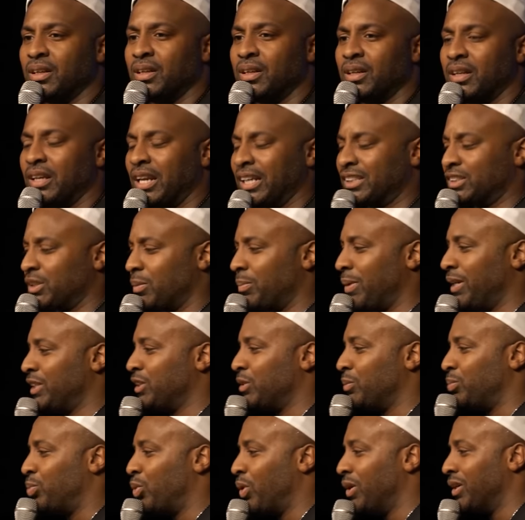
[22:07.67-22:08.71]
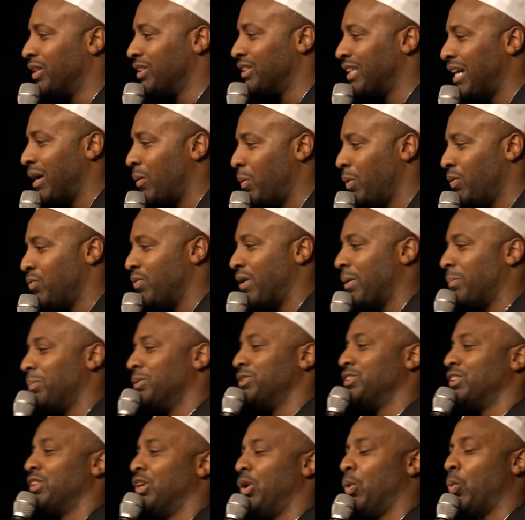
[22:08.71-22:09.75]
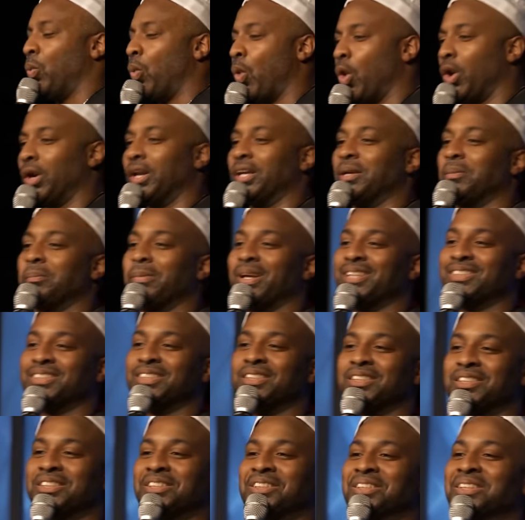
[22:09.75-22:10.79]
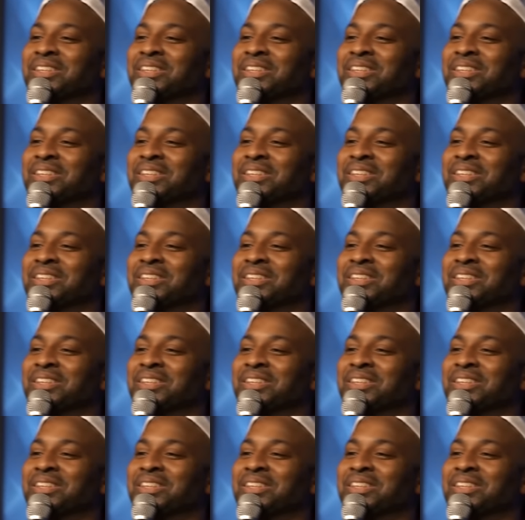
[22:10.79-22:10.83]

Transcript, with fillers: An exclamation point is how we represent a warning message.